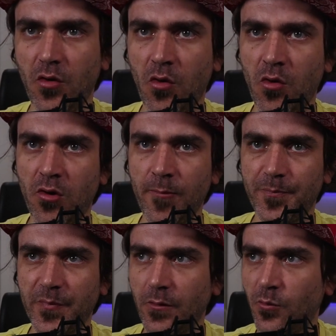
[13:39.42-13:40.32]
or
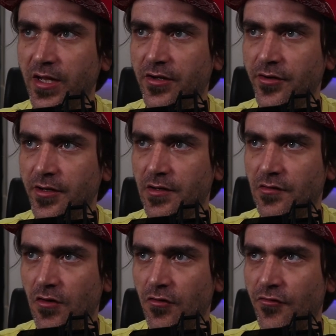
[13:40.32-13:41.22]
we could
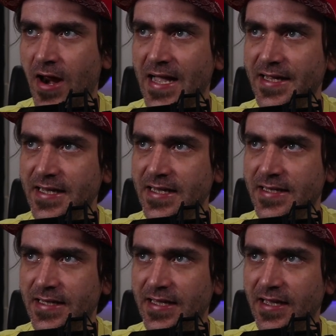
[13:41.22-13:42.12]
drag it
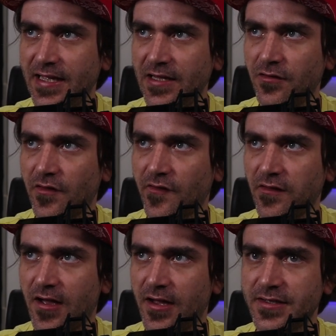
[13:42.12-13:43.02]
in here into the
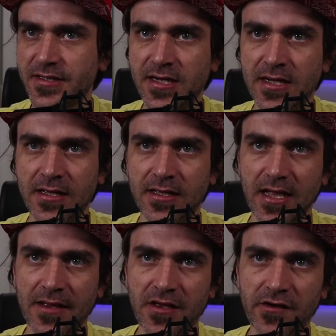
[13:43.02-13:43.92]
slot
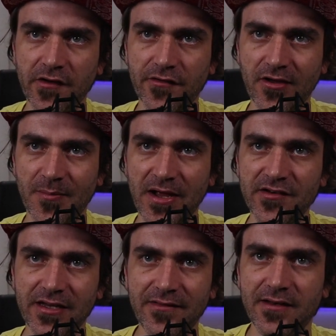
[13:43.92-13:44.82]
and then just start
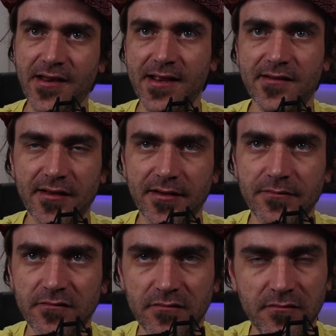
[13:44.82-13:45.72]
punching in the data
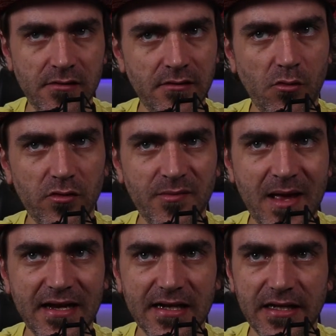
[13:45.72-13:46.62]

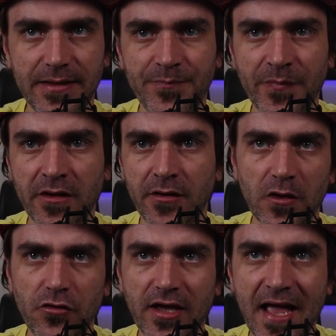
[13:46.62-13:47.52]
automatically.
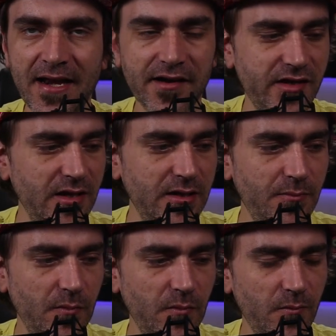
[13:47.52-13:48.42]
You can
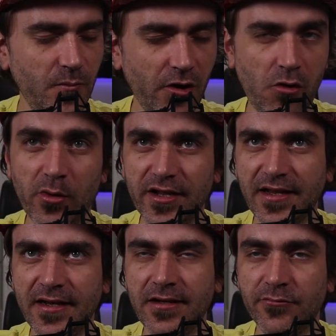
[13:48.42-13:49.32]
actually record it
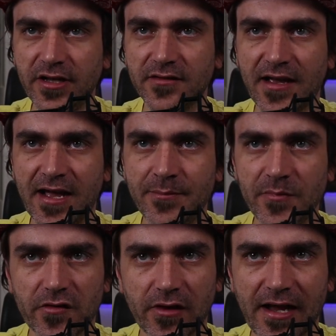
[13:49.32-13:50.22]
in real
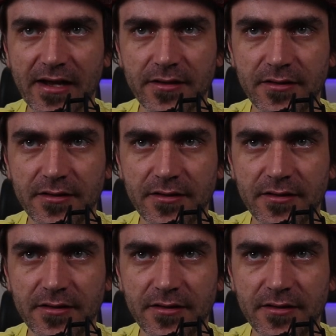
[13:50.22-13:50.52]
time, so like,